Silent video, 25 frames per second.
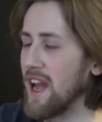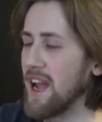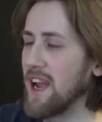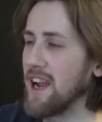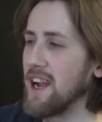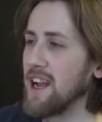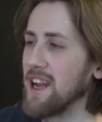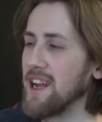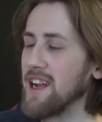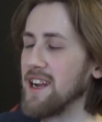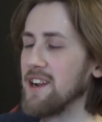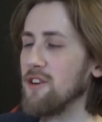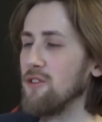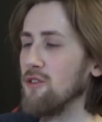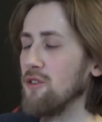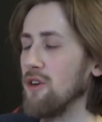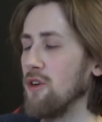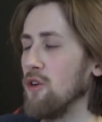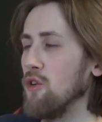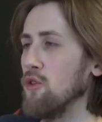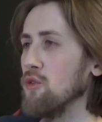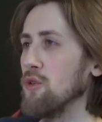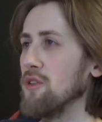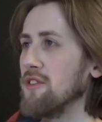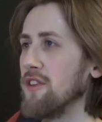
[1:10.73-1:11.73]
Haley and
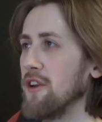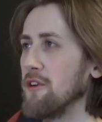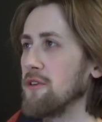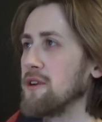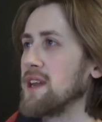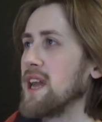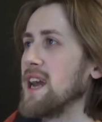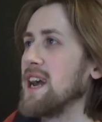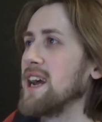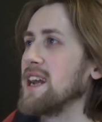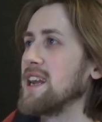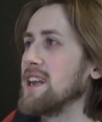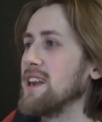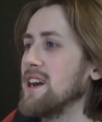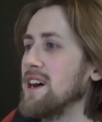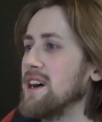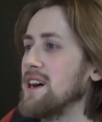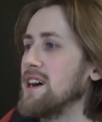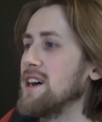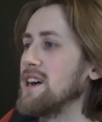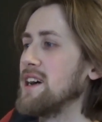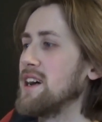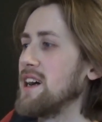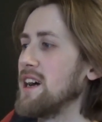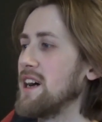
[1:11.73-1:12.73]
all was okay.
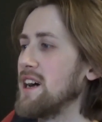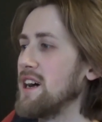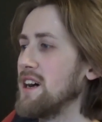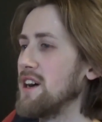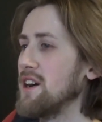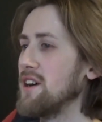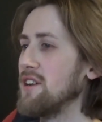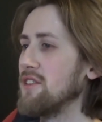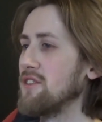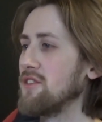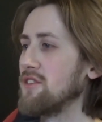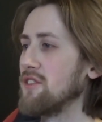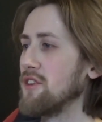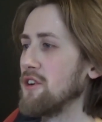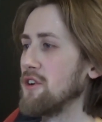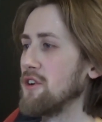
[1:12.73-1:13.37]
I